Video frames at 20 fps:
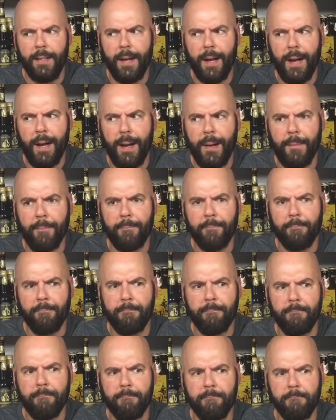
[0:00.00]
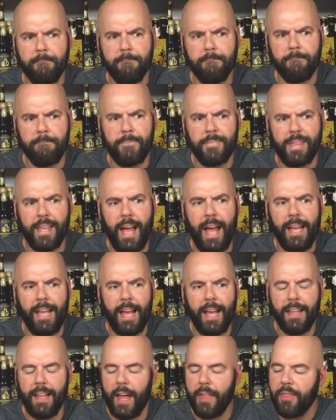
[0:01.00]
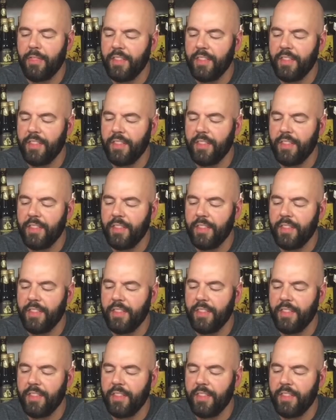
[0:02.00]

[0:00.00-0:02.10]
I